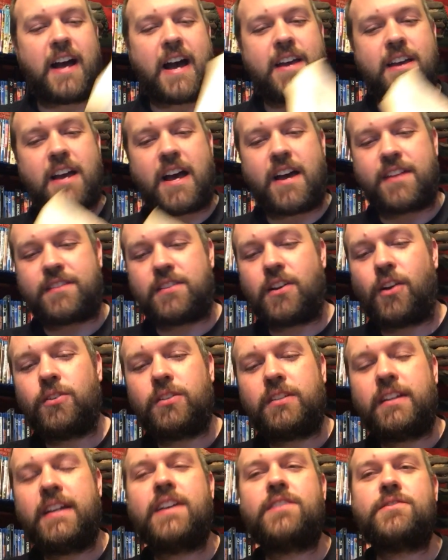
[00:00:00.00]
I, I,
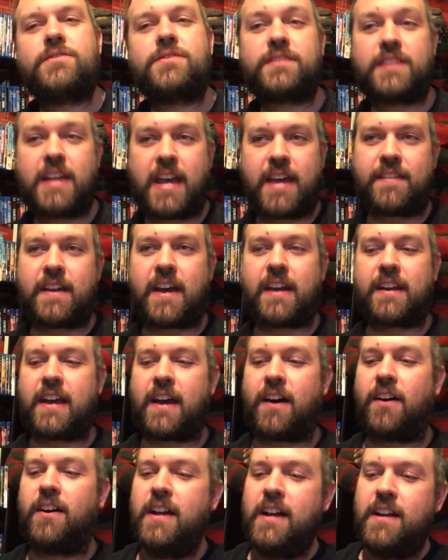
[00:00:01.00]
totally understand that
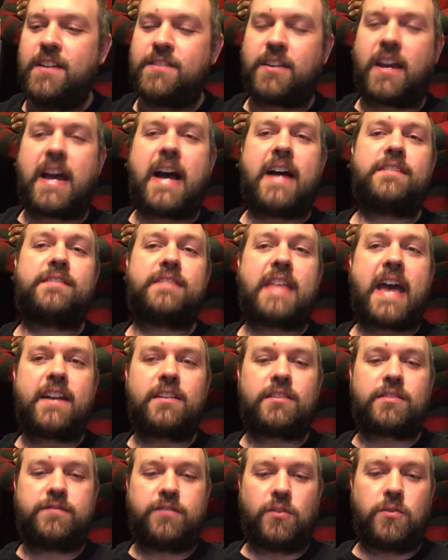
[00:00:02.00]
now. So, guys, that
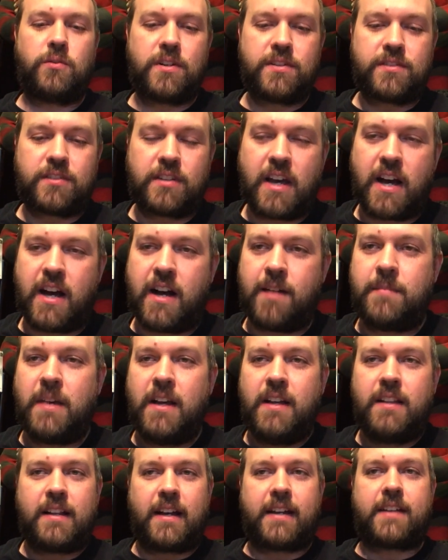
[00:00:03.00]
is Forrest Gump.
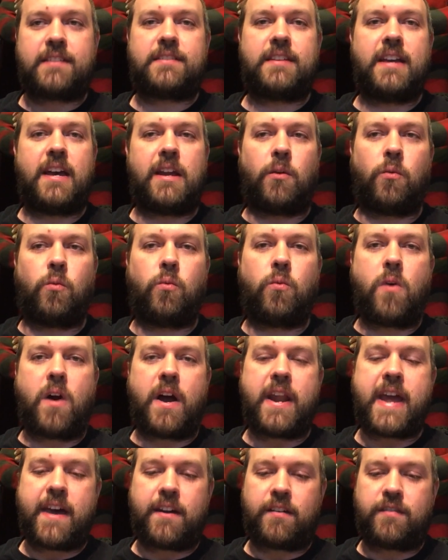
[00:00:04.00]
Like I said, a
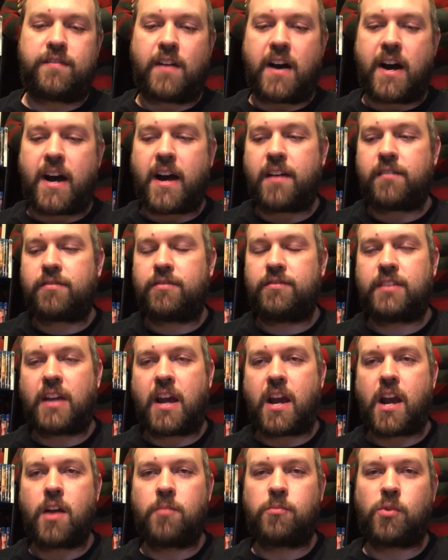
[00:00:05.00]
one out of five.
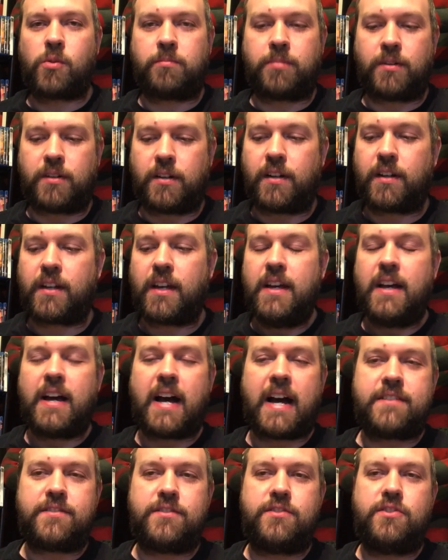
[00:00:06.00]
Terrible book.
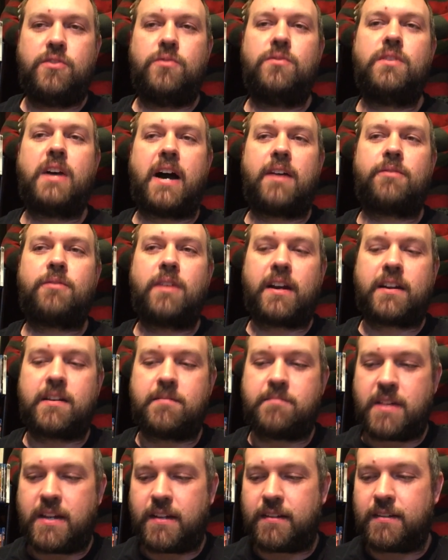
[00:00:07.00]
I do not
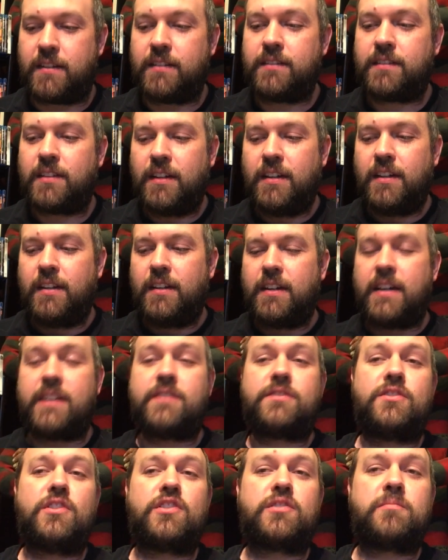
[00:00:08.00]
recommend it.
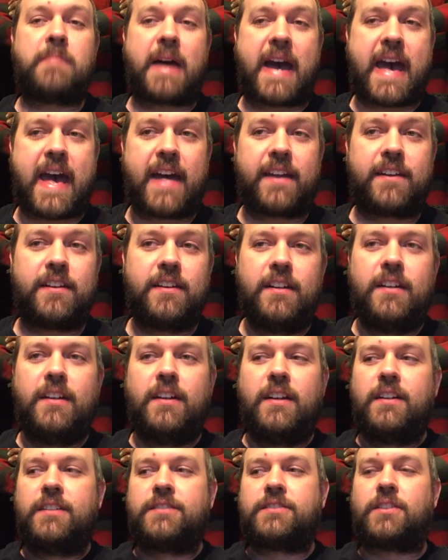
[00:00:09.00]
It's just bad.
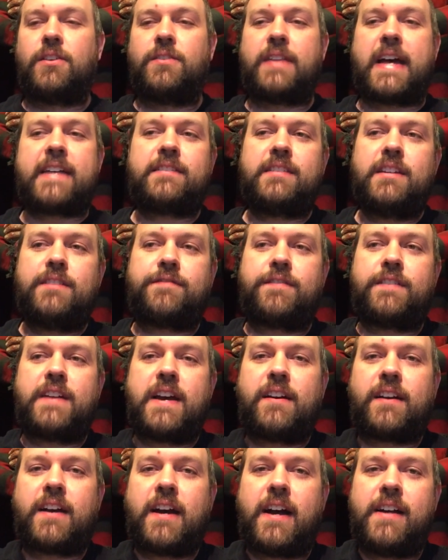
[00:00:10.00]
So, that's it for
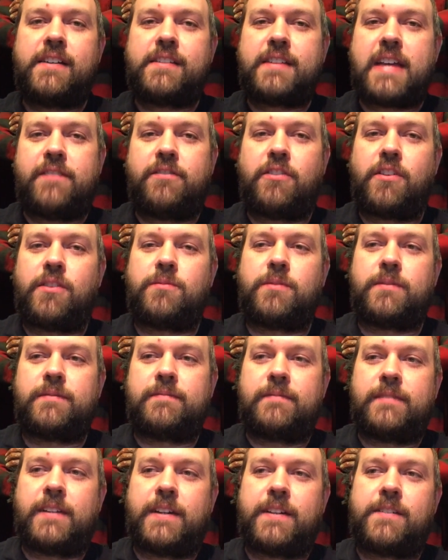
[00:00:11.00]
now, guys. Have a good
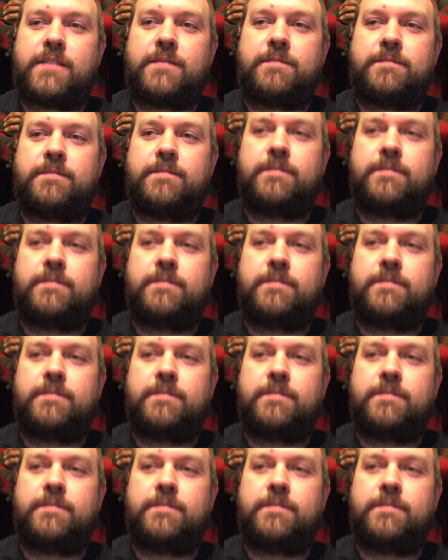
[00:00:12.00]
one. Later.